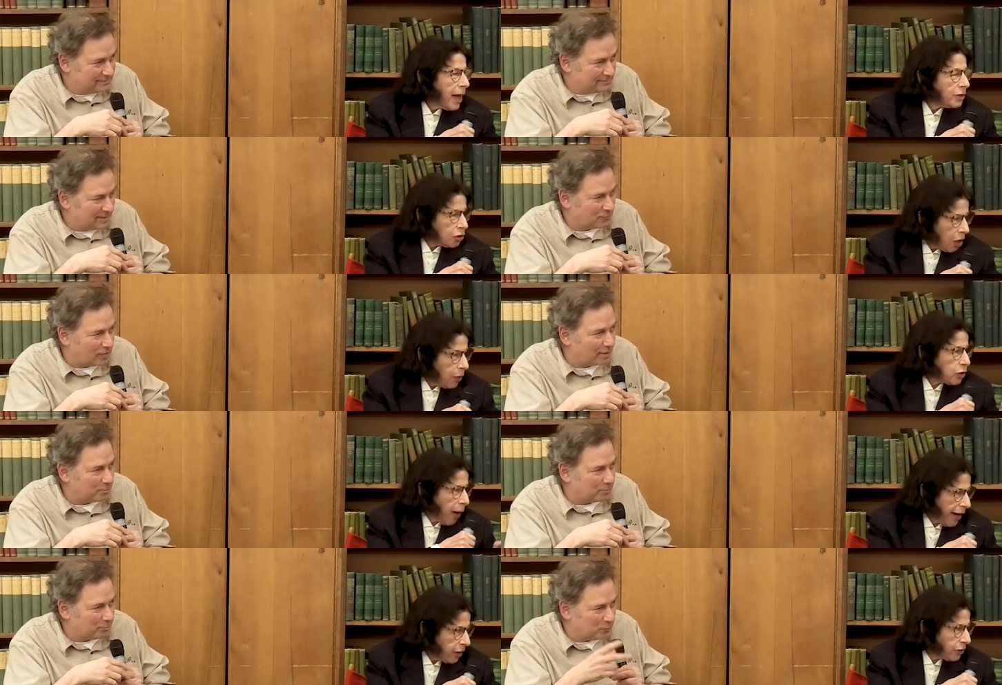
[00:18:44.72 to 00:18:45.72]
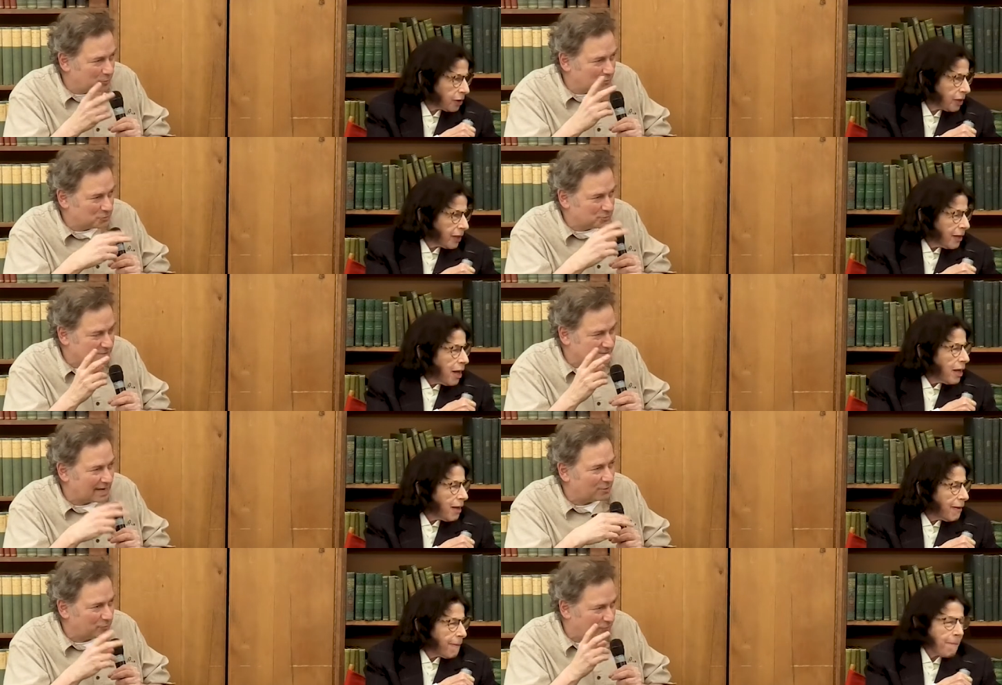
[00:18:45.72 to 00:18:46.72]
Speaker 1: And yeah, so was was
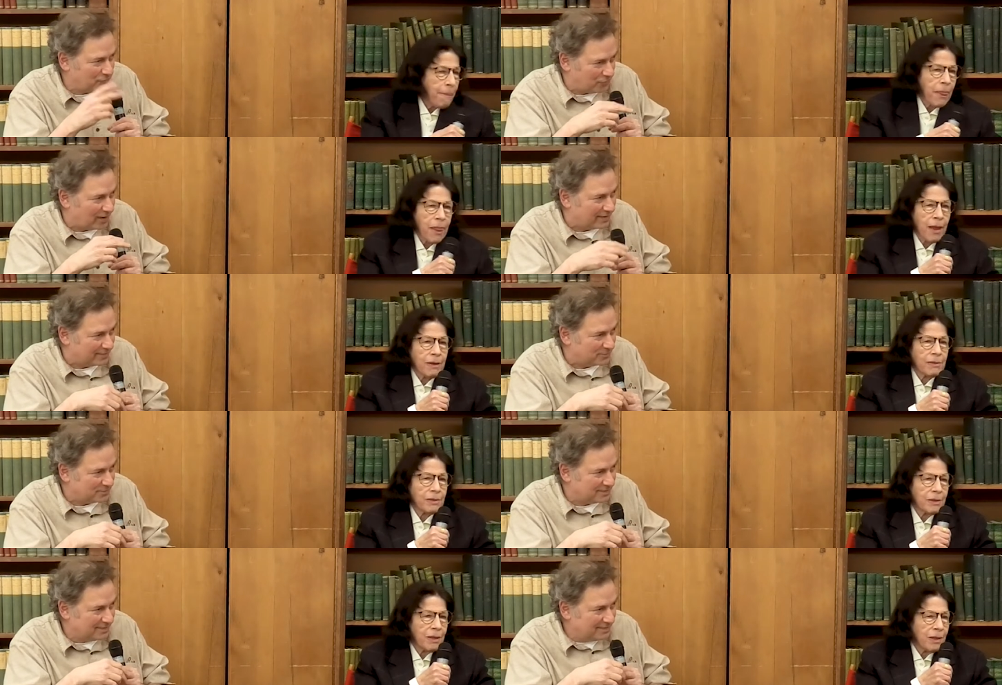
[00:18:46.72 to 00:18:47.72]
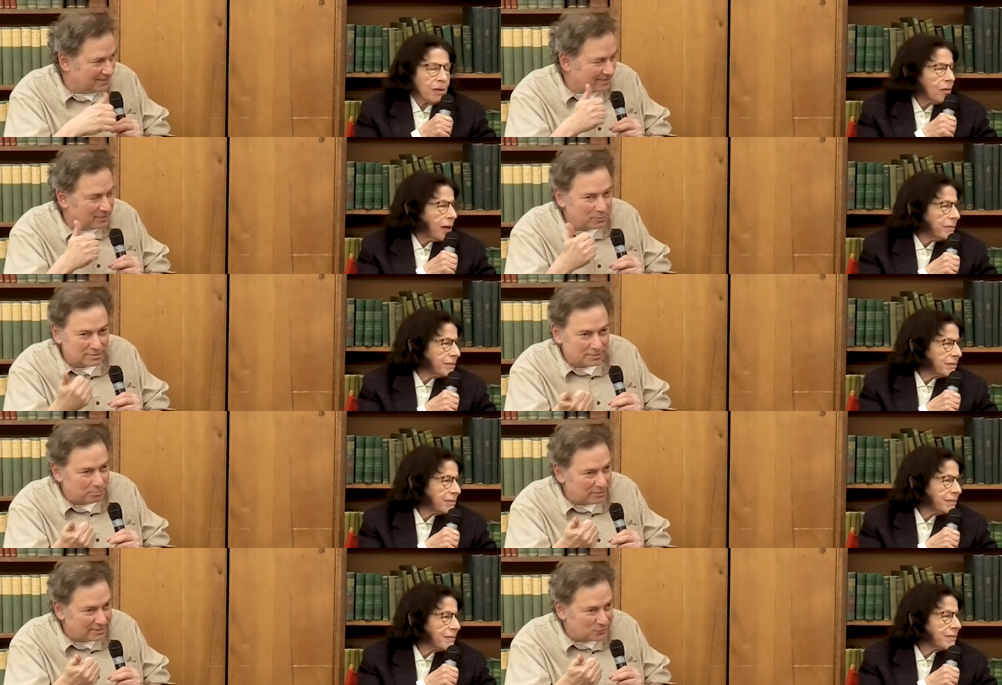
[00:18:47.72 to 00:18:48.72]
south of Ratner's. There was a
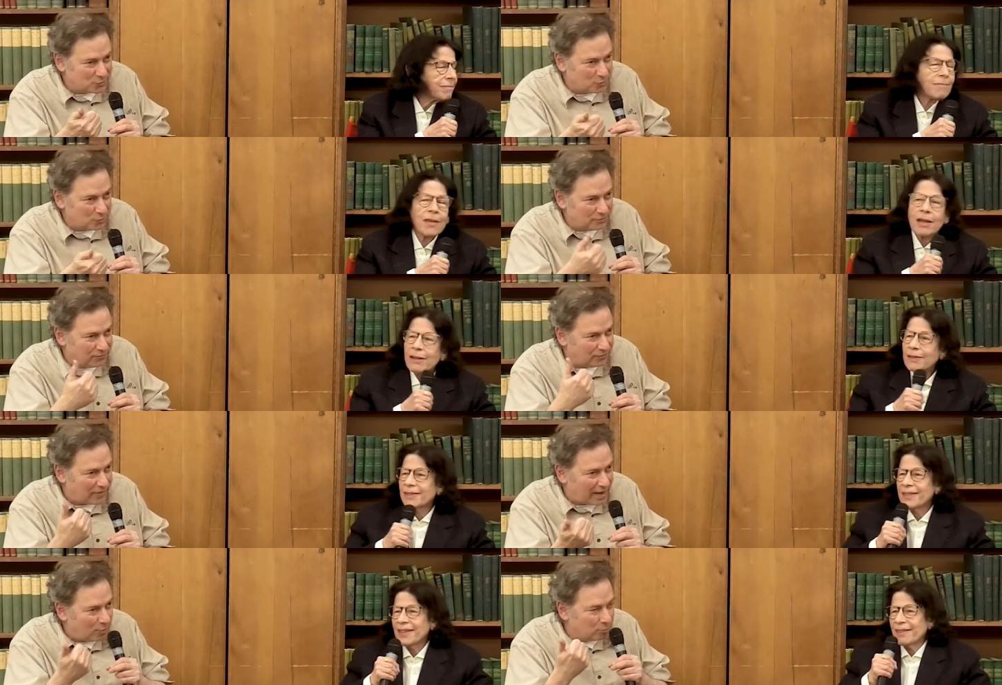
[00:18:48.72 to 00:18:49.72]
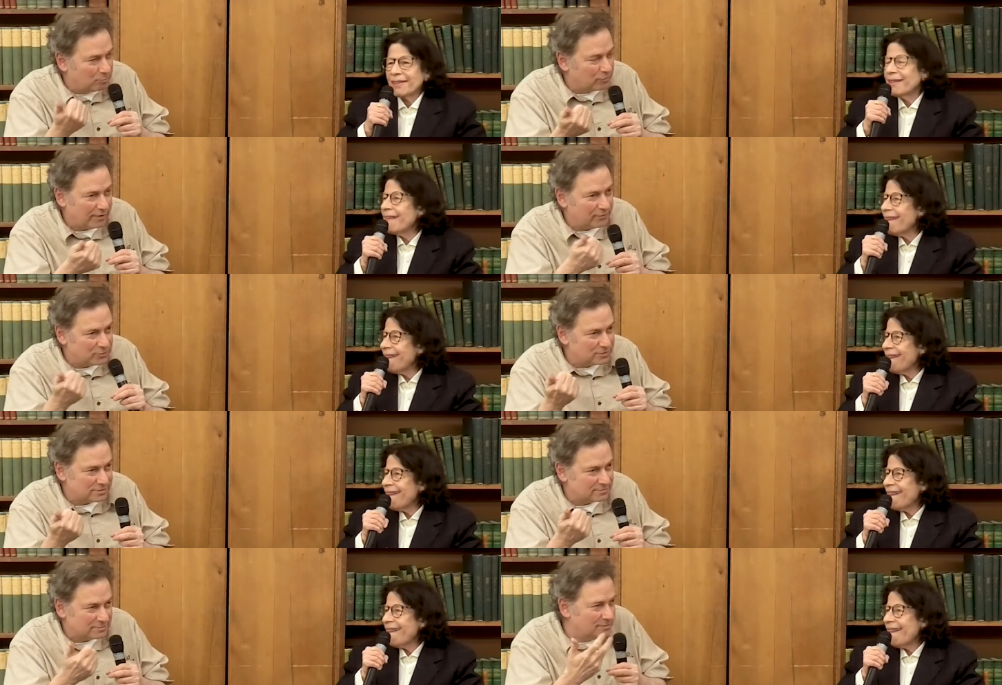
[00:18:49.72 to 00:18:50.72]
place called Thau
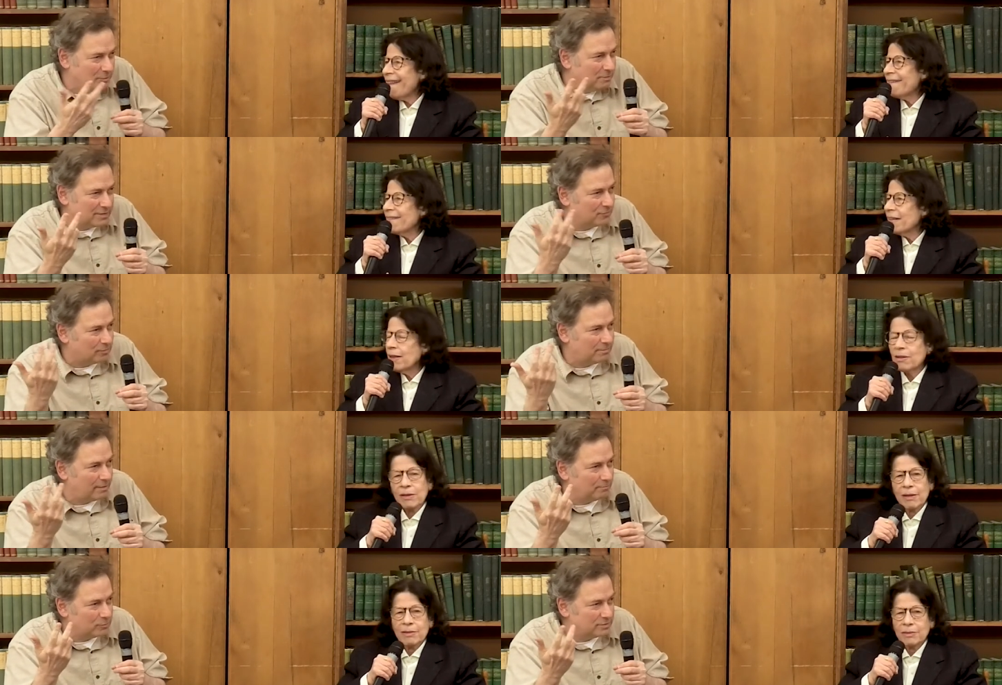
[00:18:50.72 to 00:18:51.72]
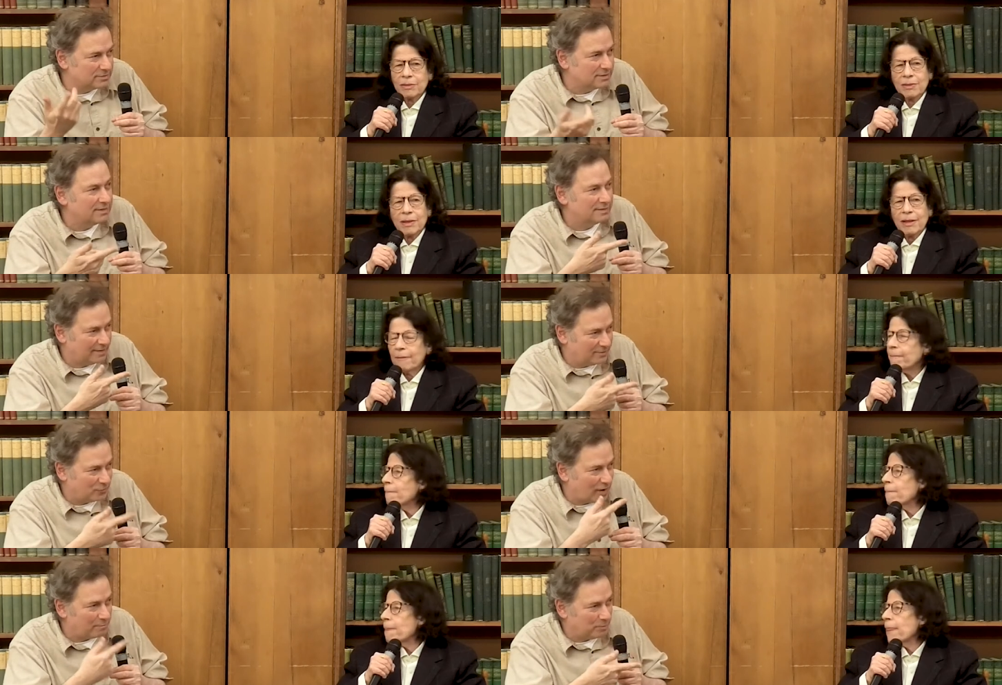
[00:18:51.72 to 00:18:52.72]
Brothers, which nobody remembers, then
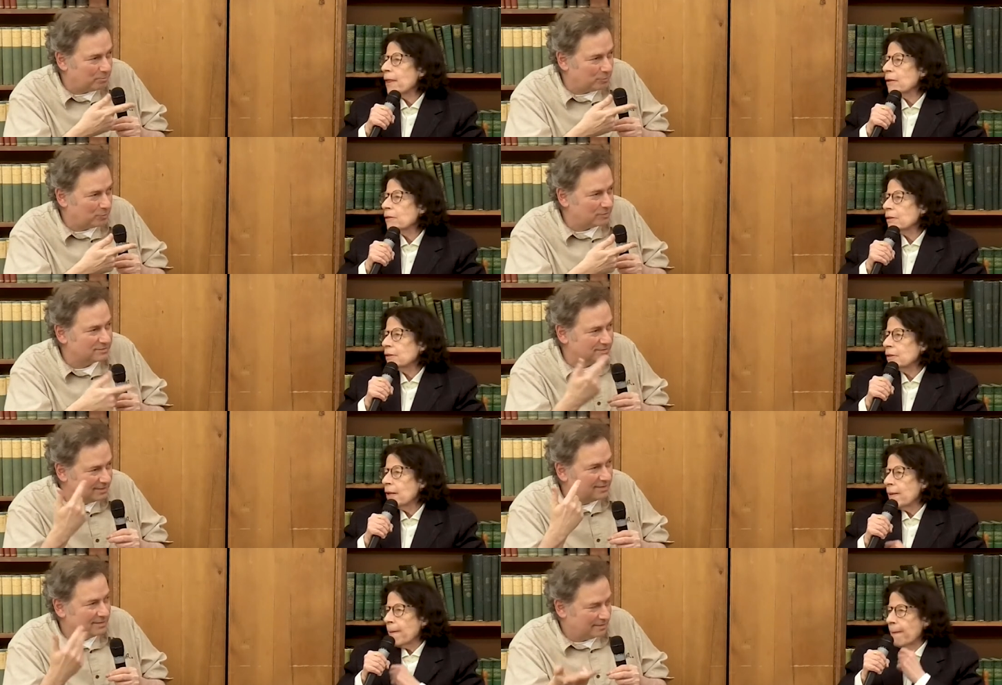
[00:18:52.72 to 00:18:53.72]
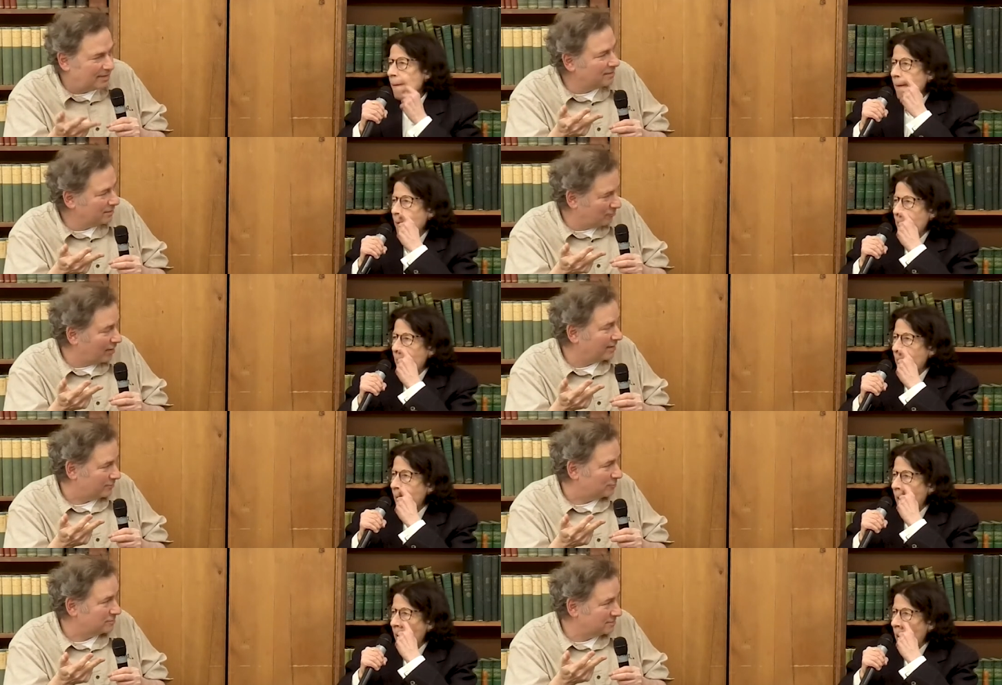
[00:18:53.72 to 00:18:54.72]
Rappaport's, then the
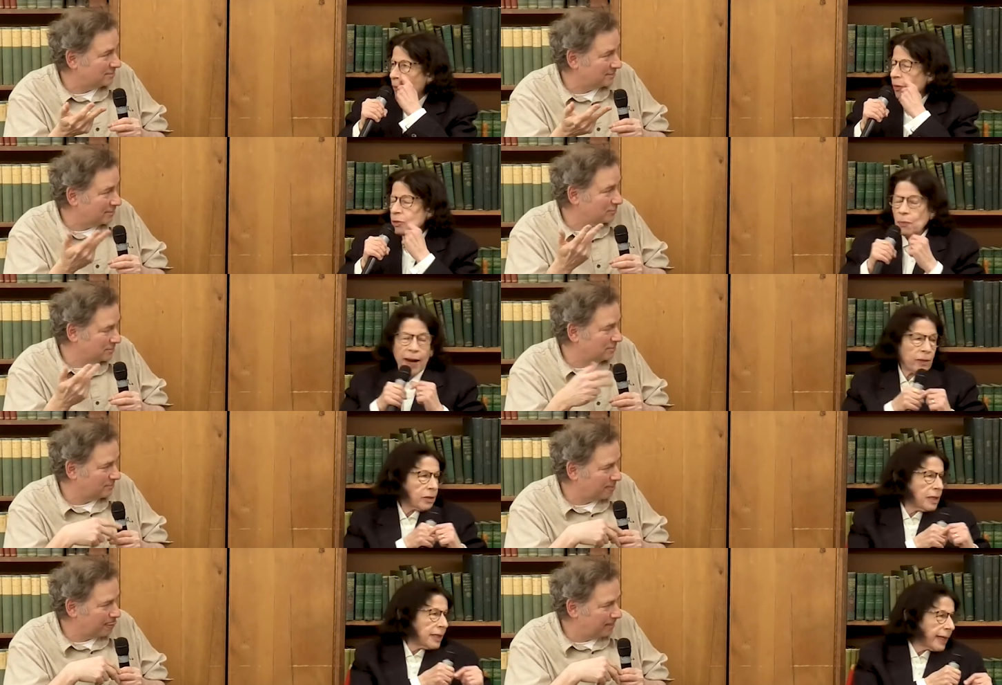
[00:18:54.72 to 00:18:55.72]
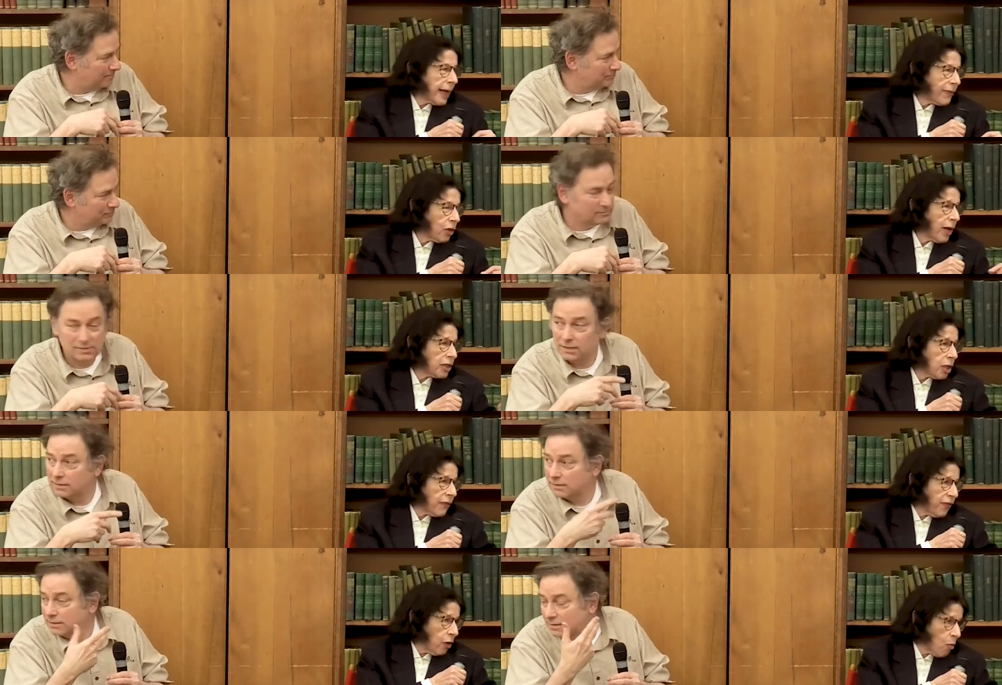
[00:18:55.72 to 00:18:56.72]
Ratner's. There was a Ratner's on Second
Speaker 2: Avenue next yeah. to the
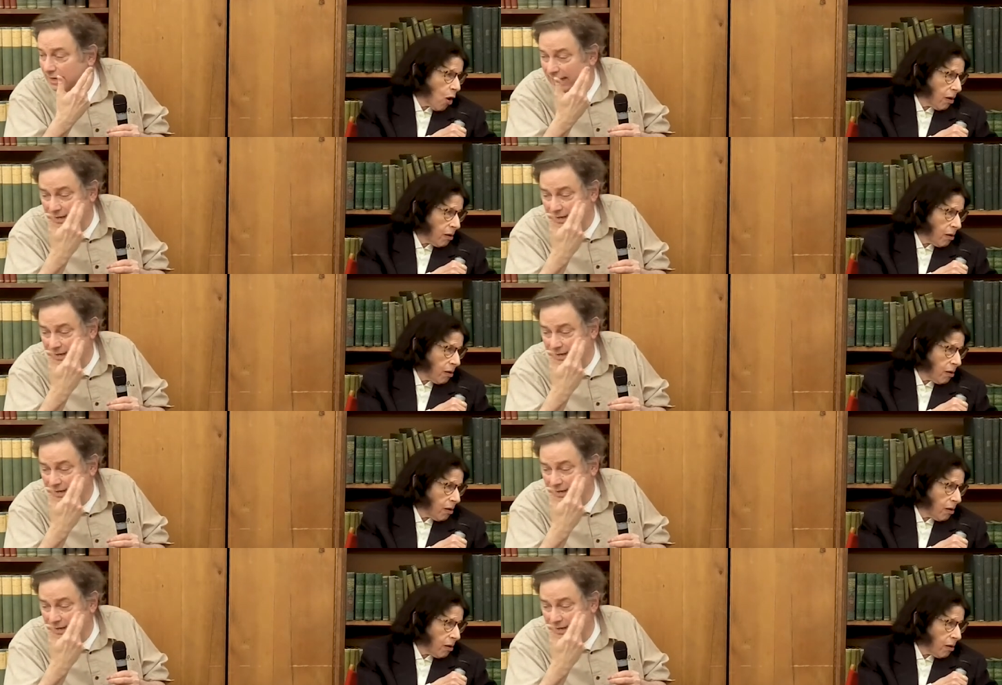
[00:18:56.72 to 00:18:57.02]
Fillmore.